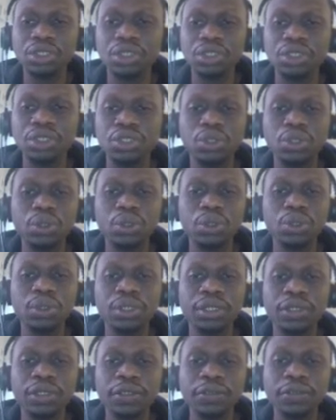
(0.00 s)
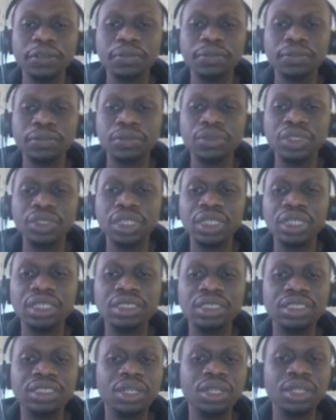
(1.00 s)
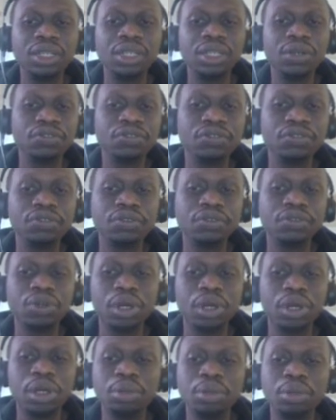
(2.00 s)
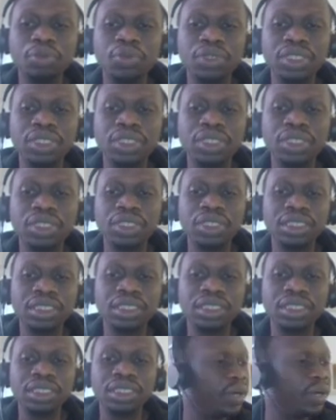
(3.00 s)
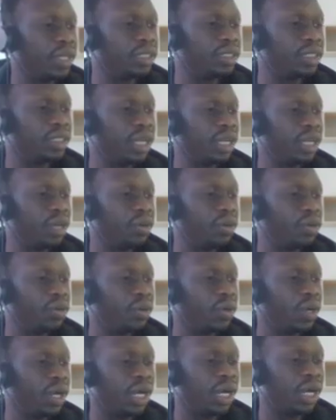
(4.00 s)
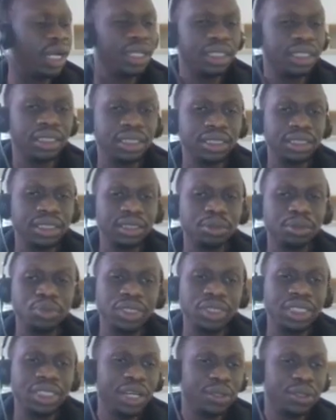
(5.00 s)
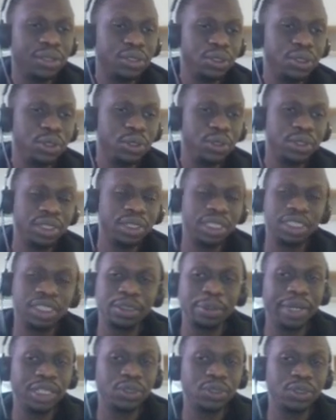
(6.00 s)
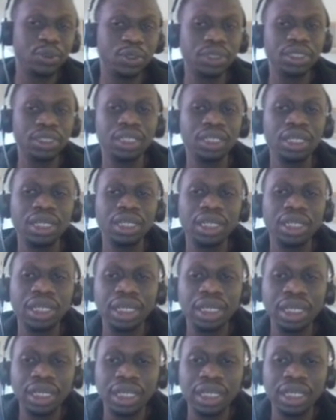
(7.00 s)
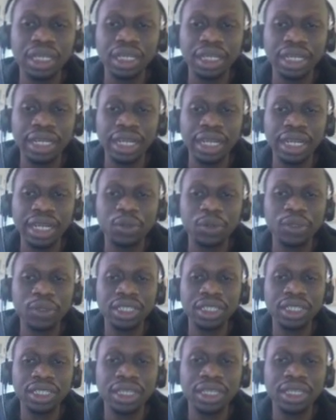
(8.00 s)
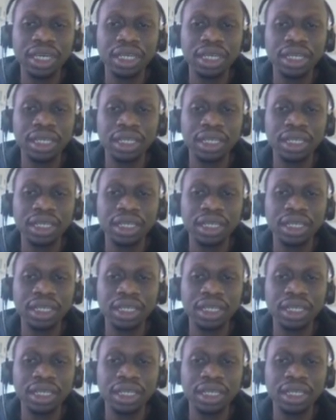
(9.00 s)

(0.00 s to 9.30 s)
So instead of presenting the error as error and printing out your user's password like we did here,